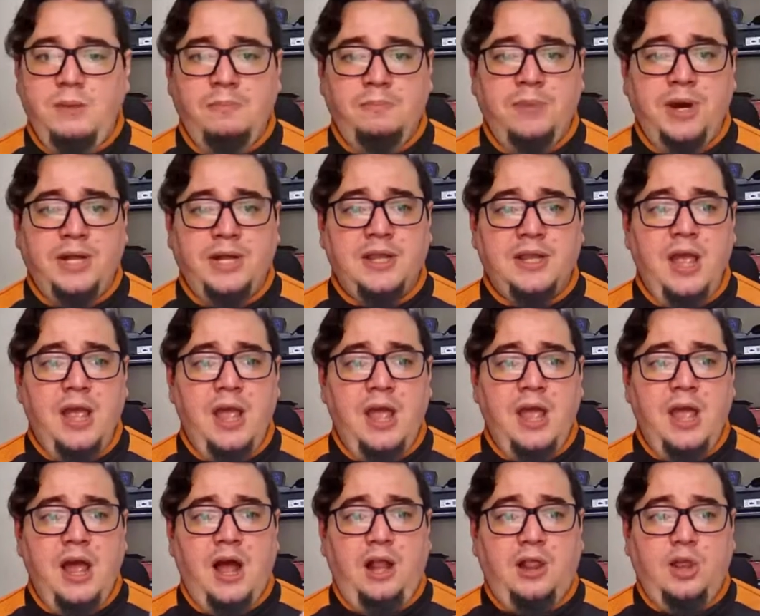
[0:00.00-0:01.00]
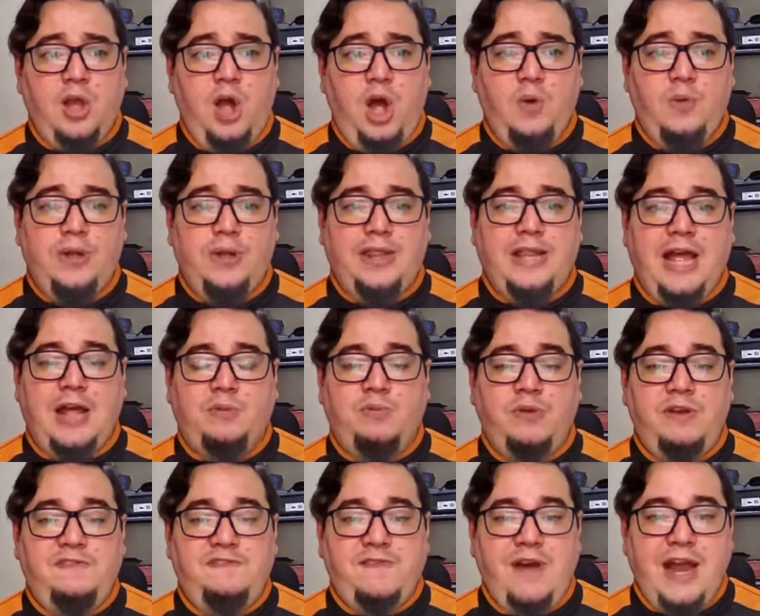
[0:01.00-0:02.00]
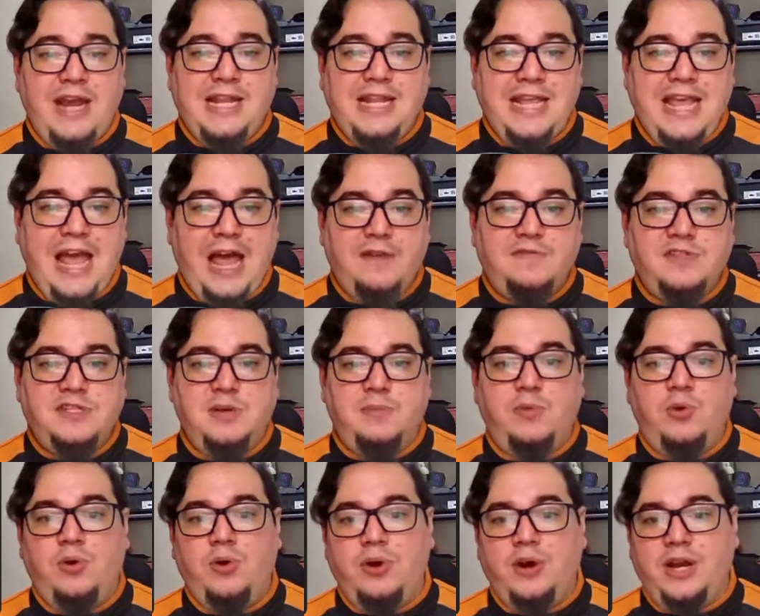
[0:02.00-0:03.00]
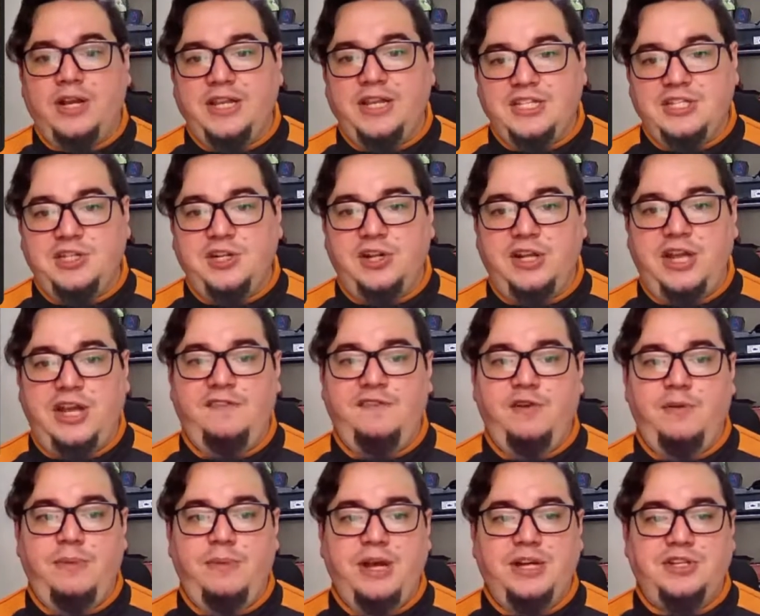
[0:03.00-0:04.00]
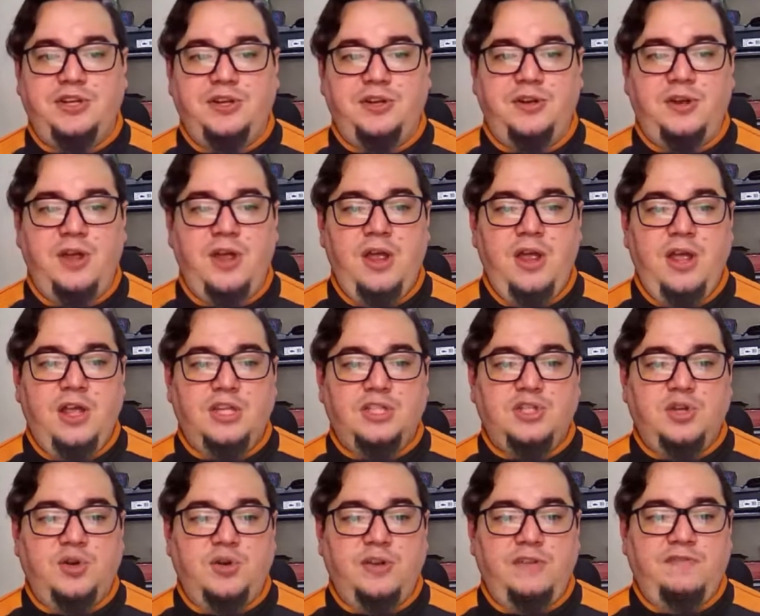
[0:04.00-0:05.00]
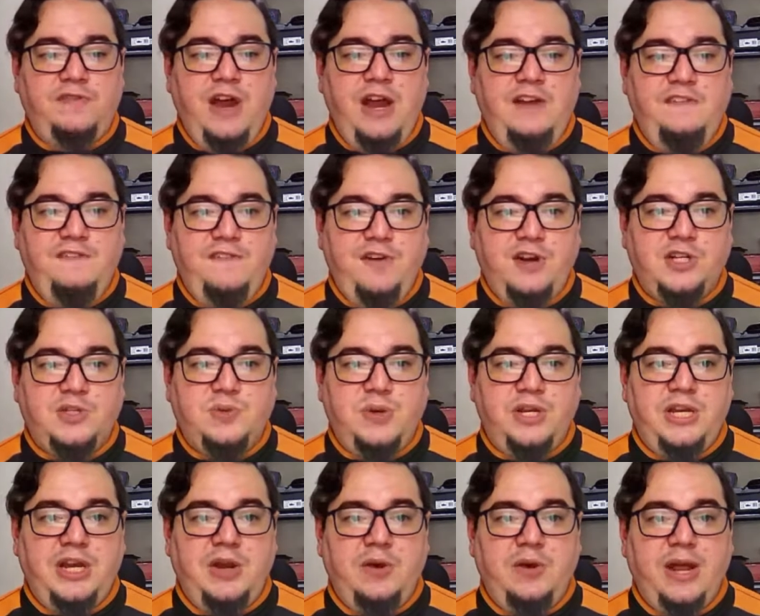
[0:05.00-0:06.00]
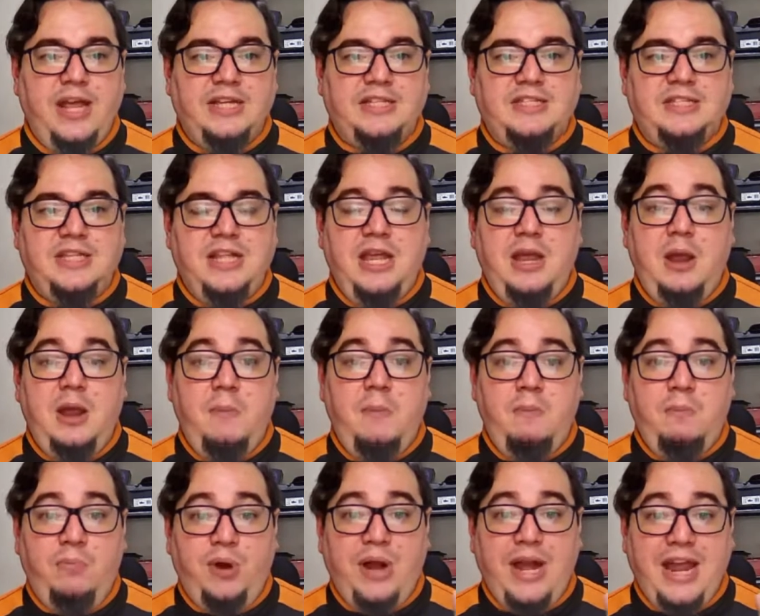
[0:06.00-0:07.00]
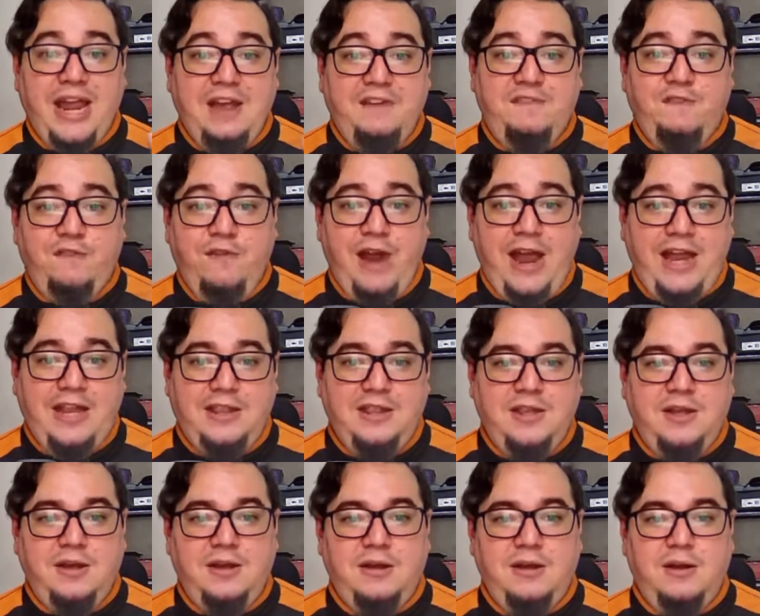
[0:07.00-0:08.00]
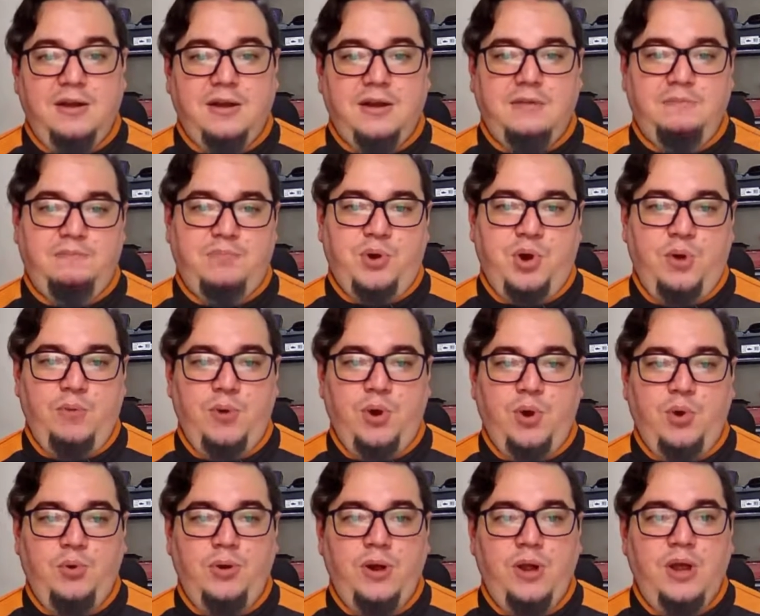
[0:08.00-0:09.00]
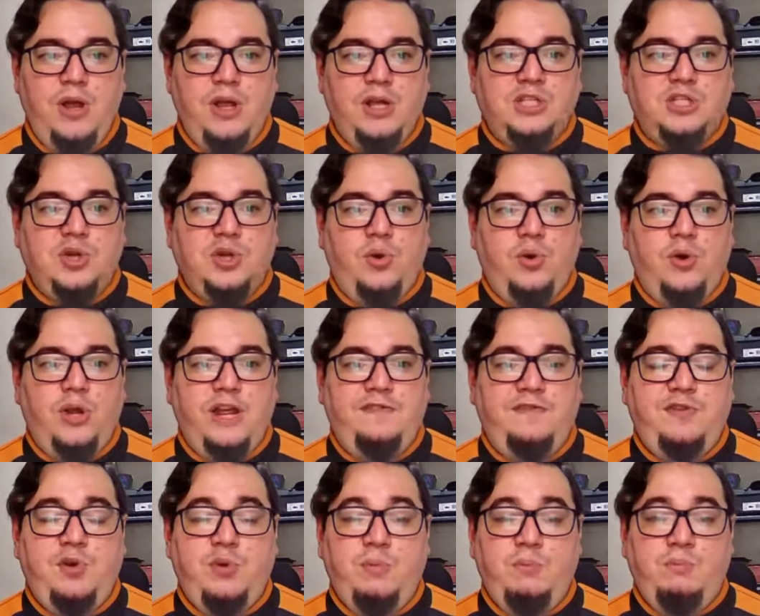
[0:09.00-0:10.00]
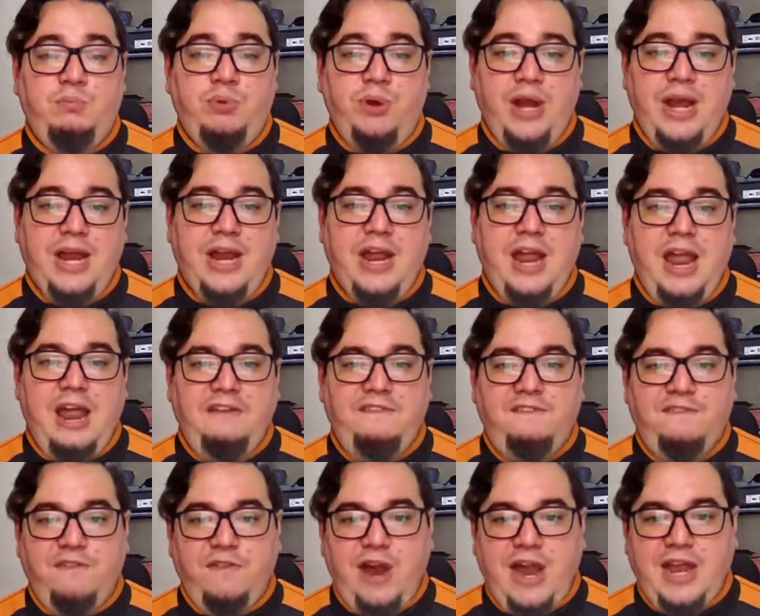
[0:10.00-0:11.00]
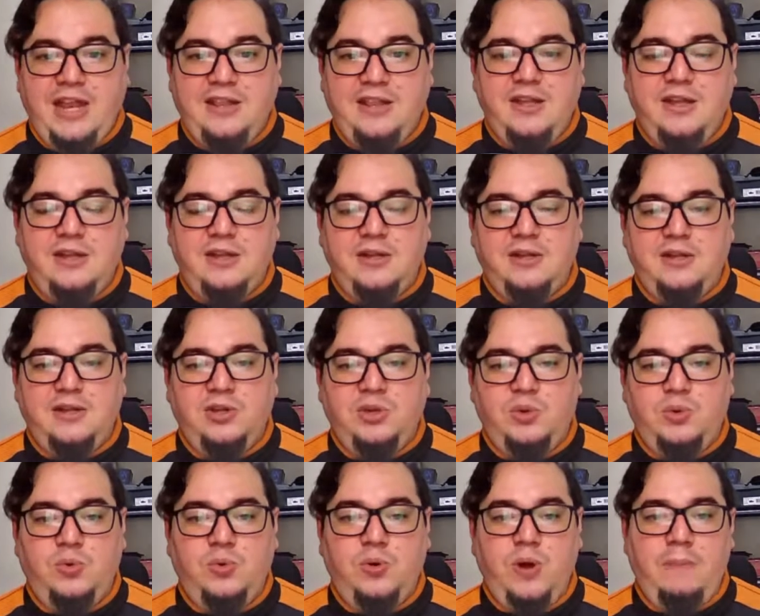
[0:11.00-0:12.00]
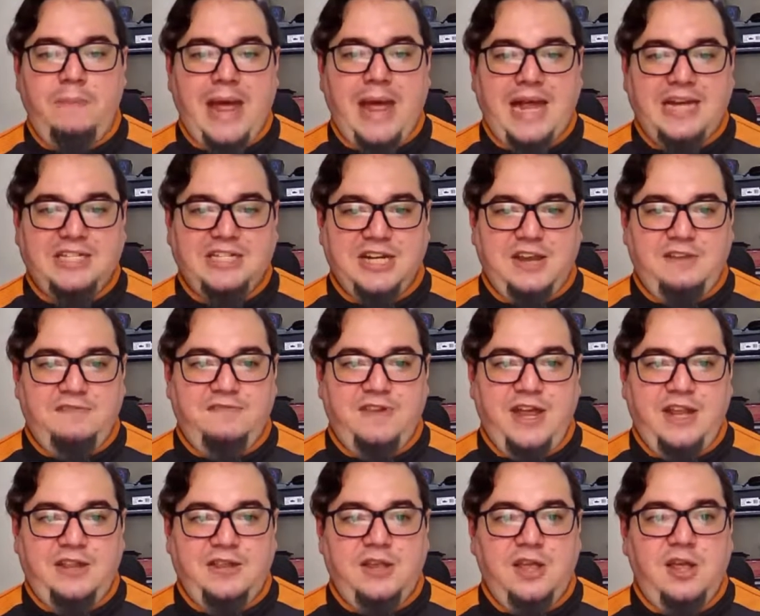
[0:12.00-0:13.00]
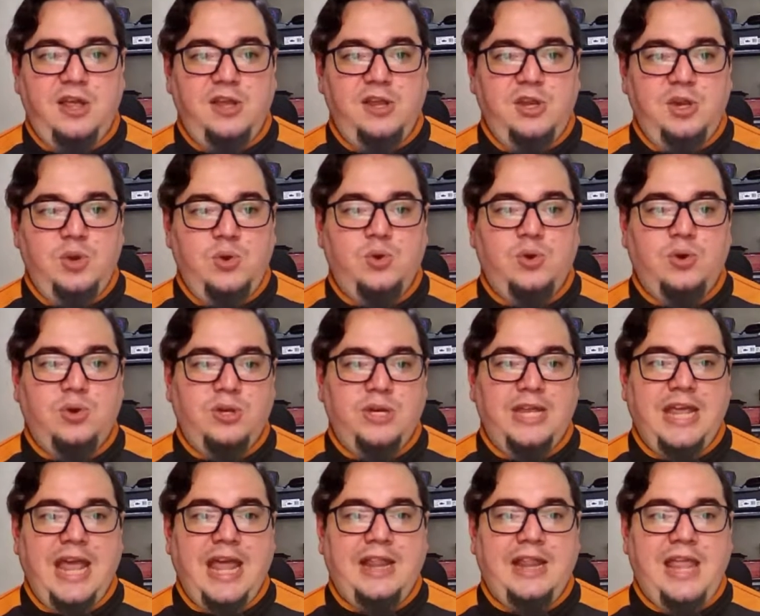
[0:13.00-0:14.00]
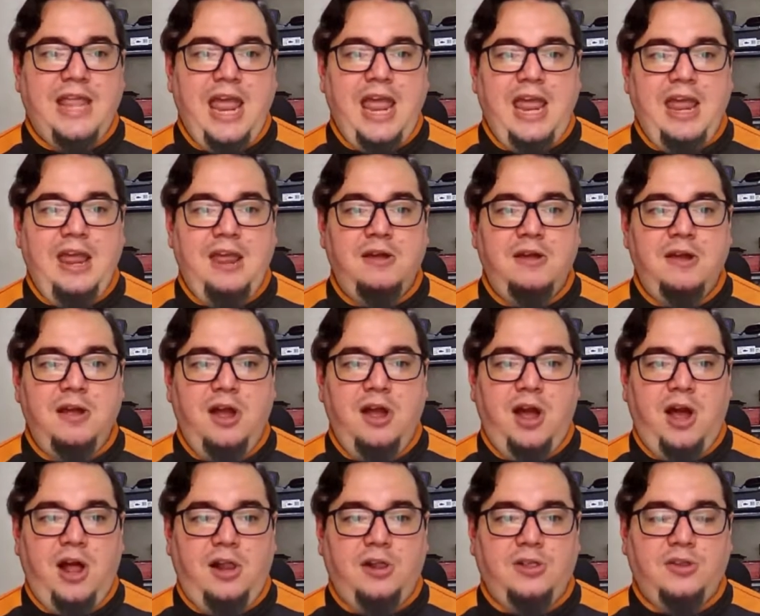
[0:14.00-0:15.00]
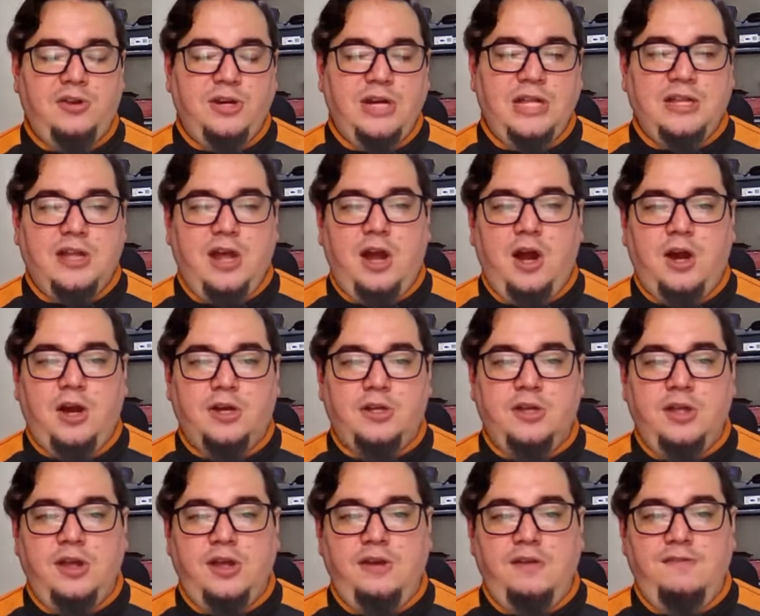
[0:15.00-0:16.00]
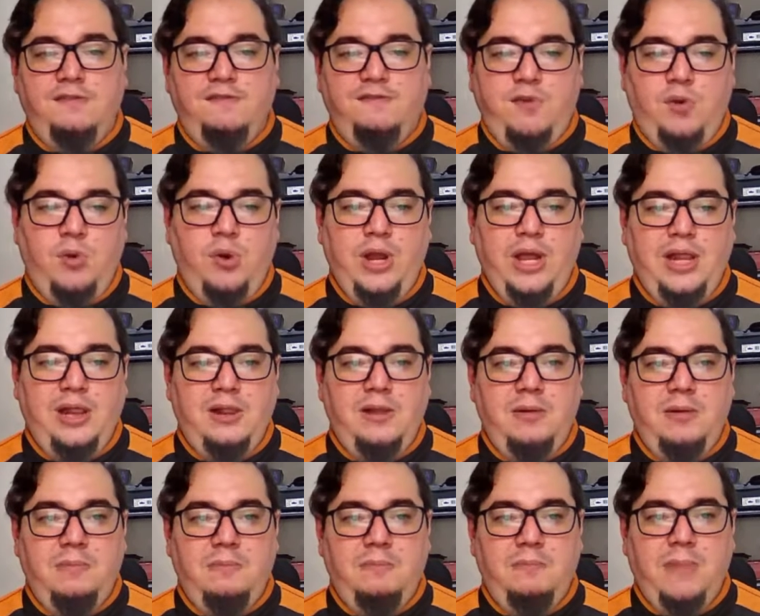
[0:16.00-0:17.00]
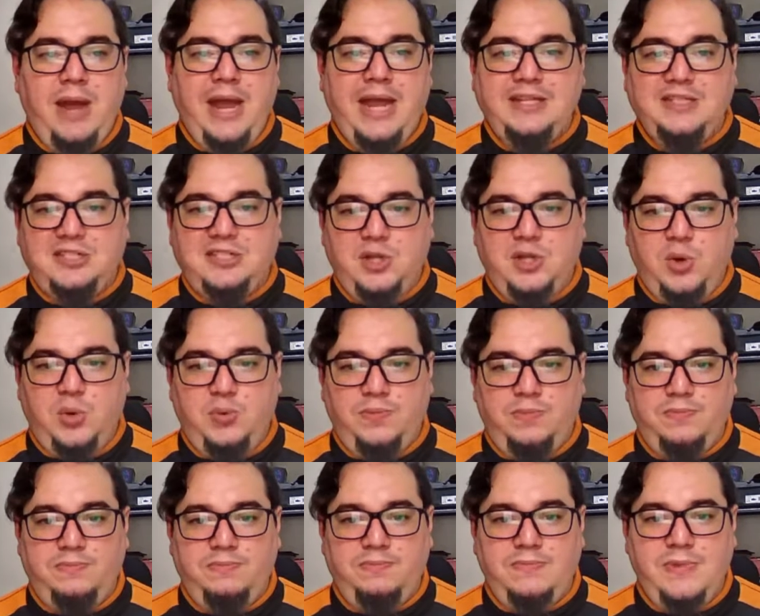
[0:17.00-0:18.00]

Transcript: But along with that, we finally have some more additional information. So the very first one here is the Bring a Friend promo. So if you bring a friend to a Magic event, you could get a alternate art foil Mind Stone.